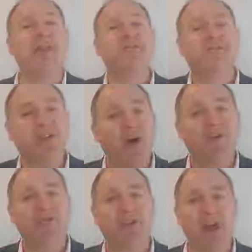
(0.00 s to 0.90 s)
They're
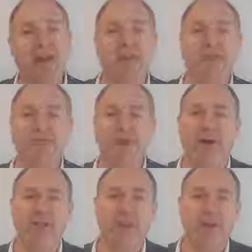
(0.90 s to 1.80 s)
self-selecting
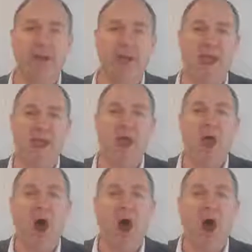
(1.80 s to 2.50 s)
themselves as being a